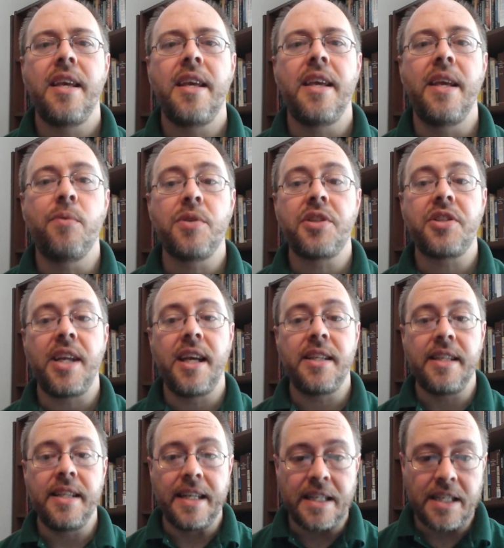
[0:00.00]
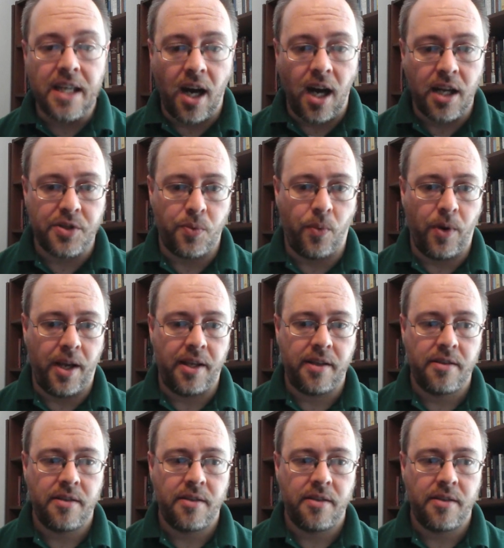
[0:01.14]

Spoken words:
He was standing in God's way,